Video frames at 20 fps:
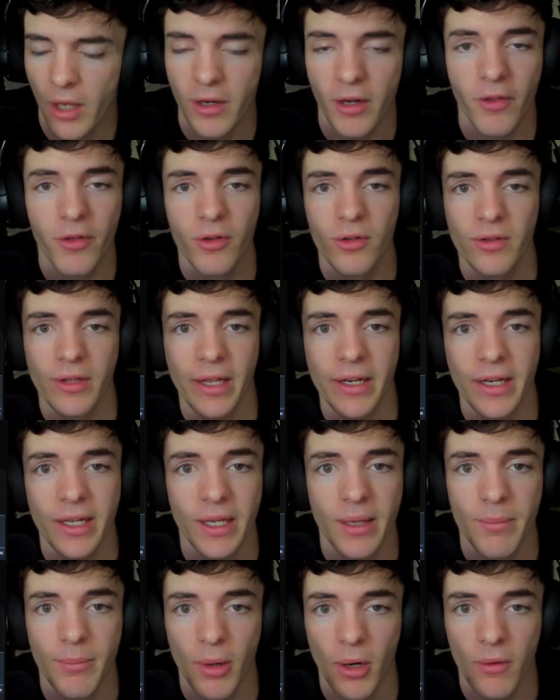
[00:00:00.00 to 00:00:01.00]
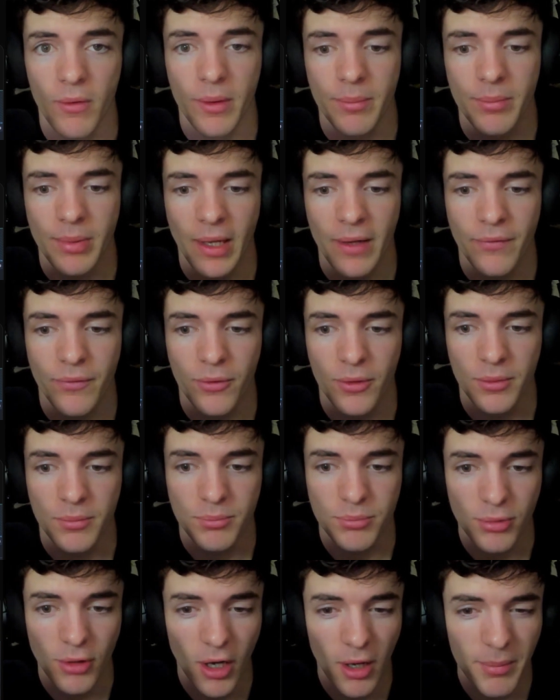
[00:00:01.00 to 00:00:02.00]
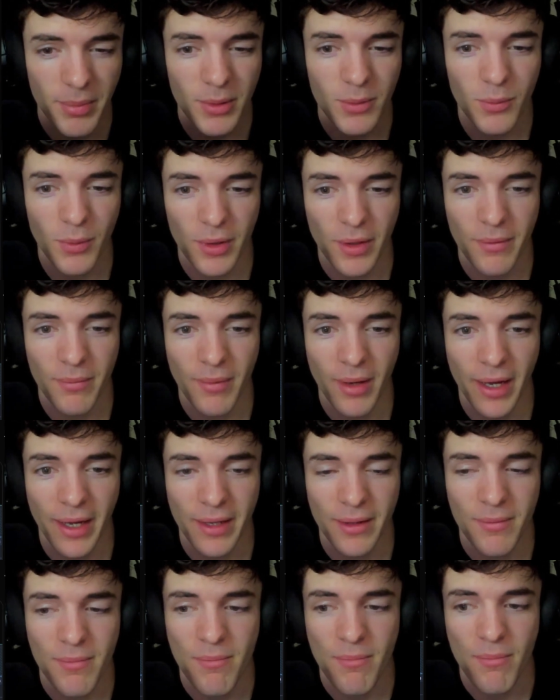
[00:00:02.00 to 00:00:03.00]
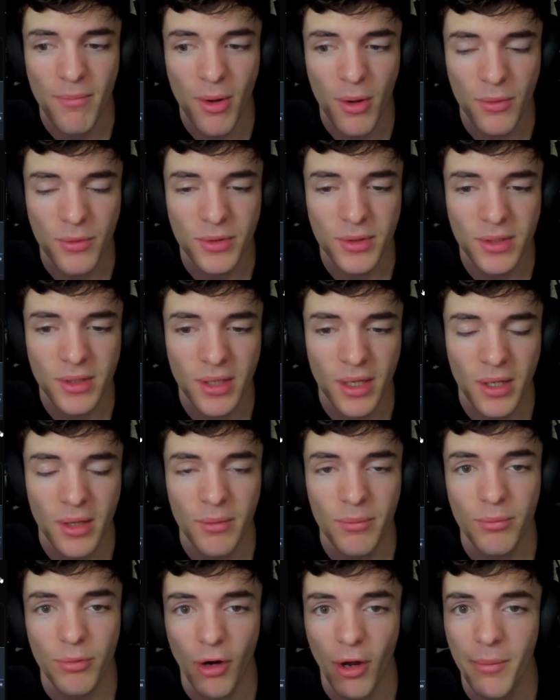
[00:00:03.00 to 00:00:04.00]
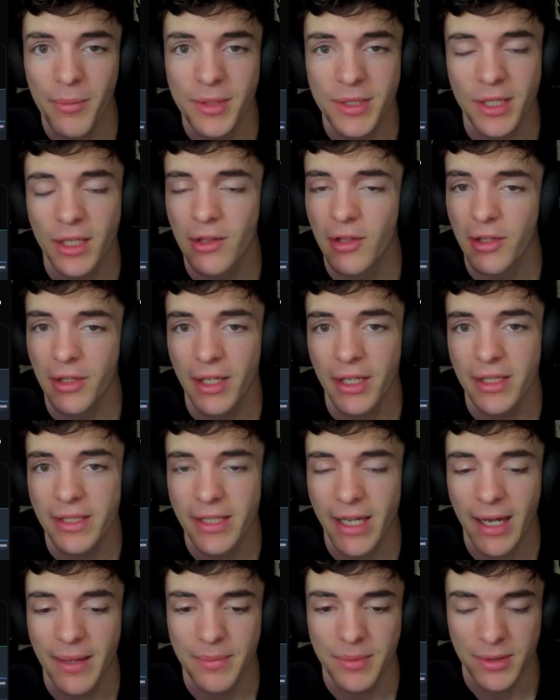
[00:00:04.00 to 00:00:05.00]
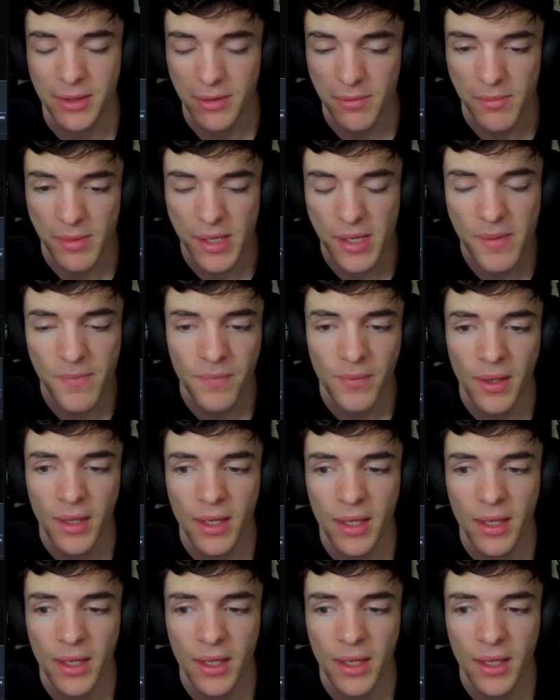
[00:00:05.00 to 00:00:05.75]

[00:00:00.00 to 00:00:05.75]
Another lending and borrowing platform, probably one of my most promising looking dApps to me.